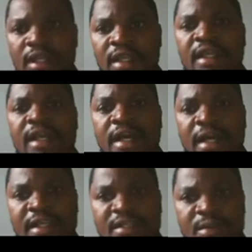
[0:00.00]
in a
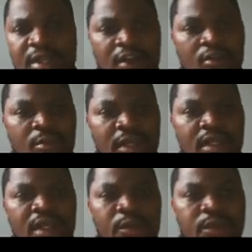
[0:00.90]
high-speed
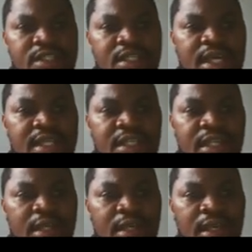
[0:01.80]
airplane, we see that
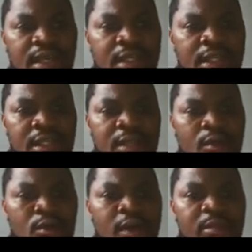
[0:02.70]
the
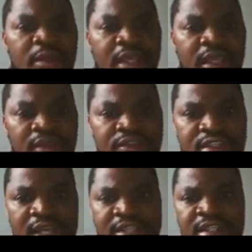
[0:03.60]
coin
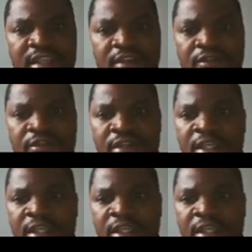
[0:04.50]
behaves as if